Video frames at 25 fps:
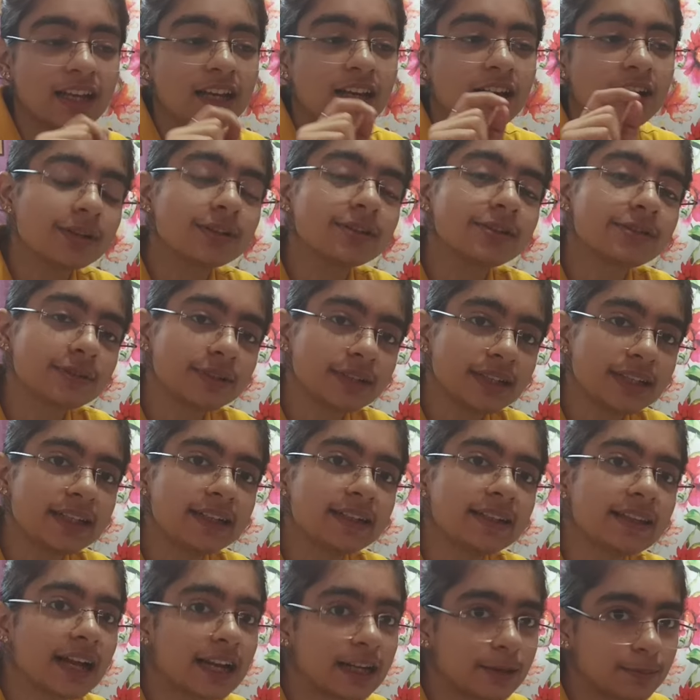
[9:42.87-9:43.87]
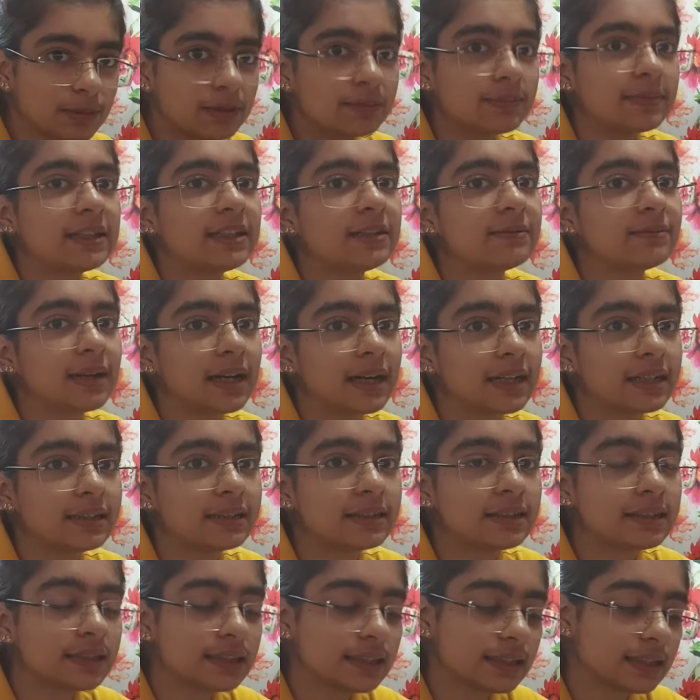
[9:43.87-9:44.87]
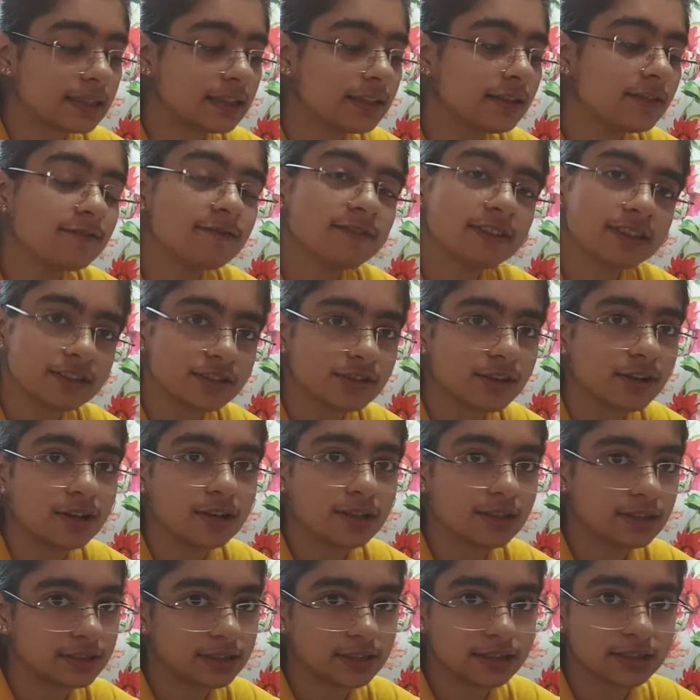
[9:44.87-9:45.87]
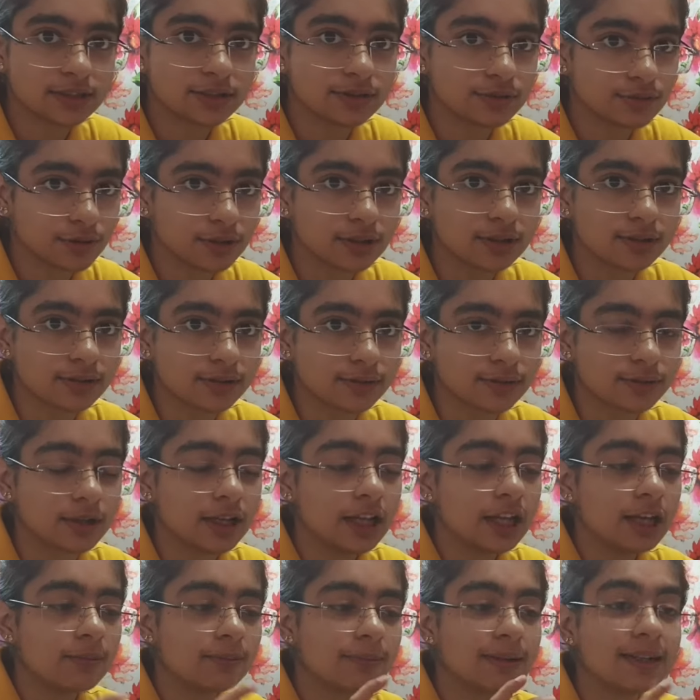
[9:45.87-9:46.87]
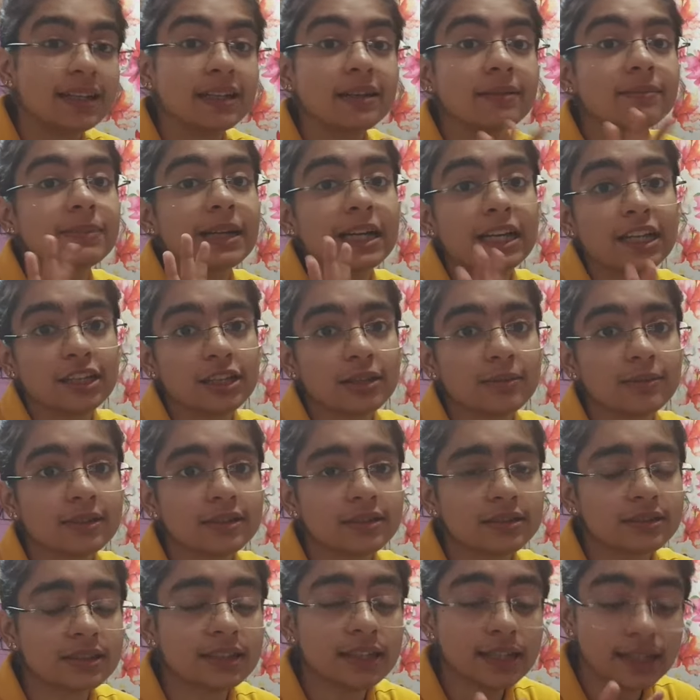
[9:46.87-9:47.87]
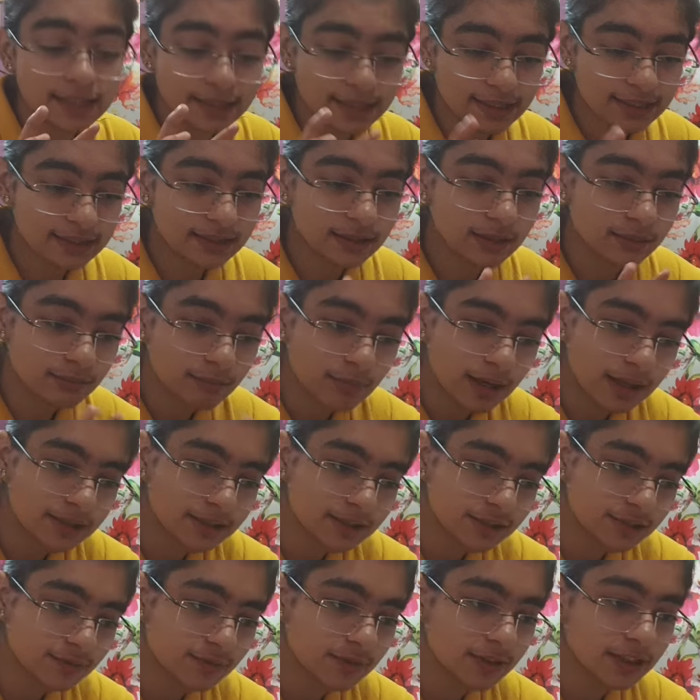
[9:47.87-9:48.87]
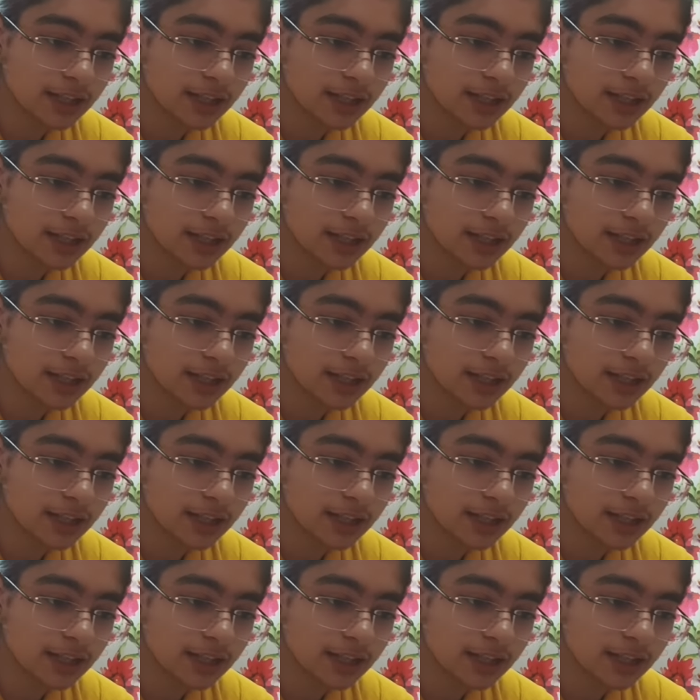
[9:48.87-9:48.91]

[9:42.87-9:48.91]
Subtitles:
You also need that permanent marker in physiology also, but in biochemistry it is a must.